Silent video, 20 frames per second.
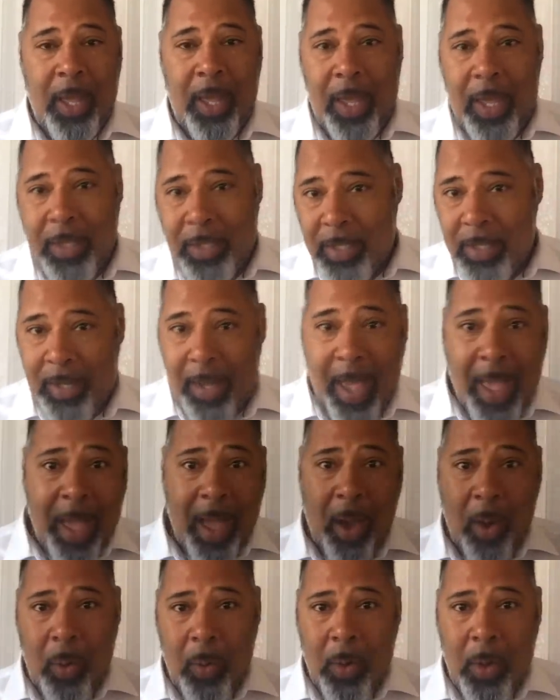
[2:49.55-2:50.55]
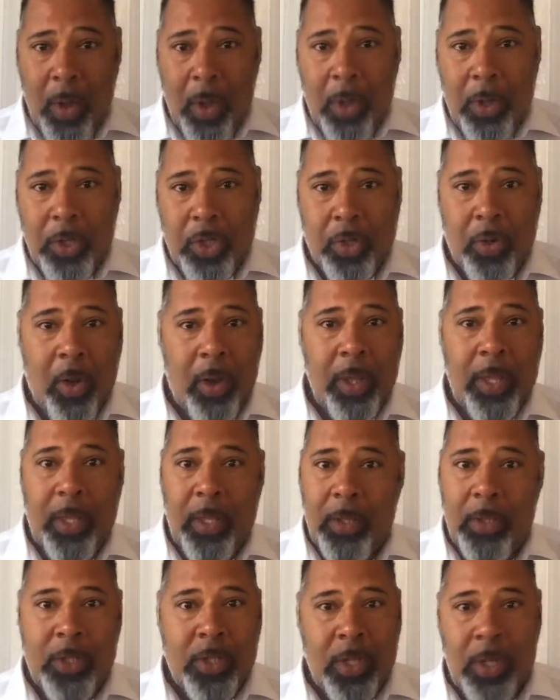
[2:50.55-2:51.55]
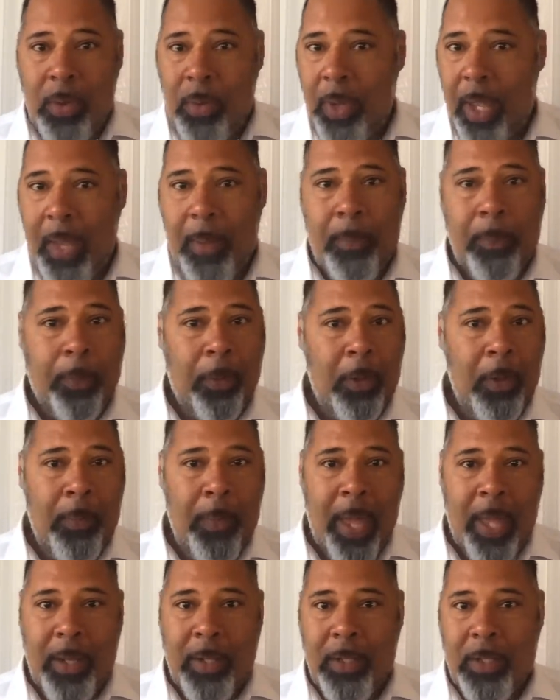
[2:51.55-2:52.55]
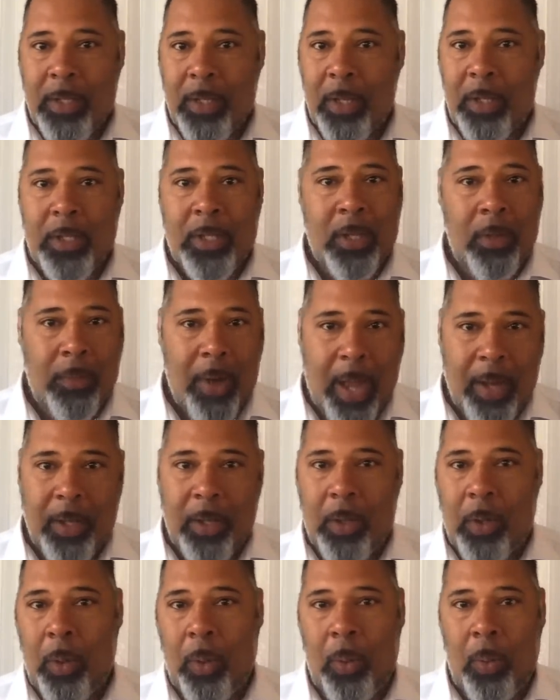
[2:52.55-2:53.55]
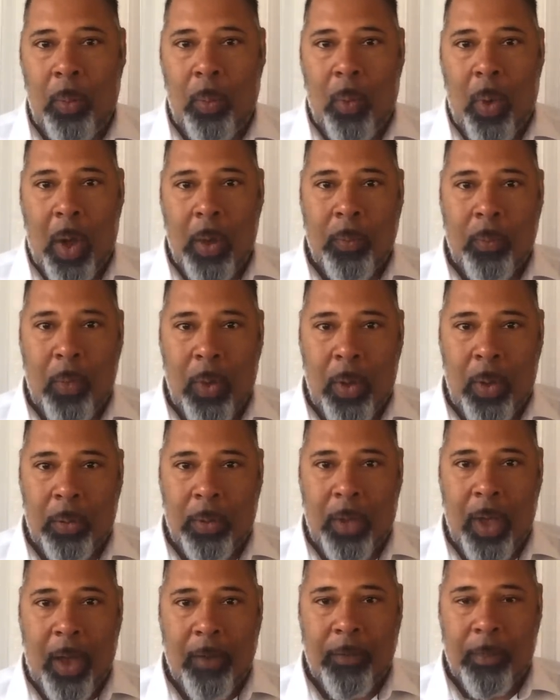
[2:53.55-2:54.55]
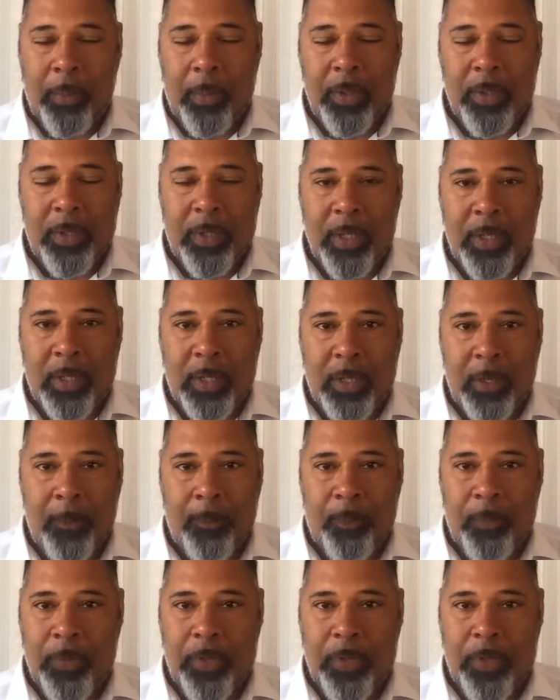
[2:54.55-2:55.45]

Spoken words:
is now trying to implement a tyrannical one world government system.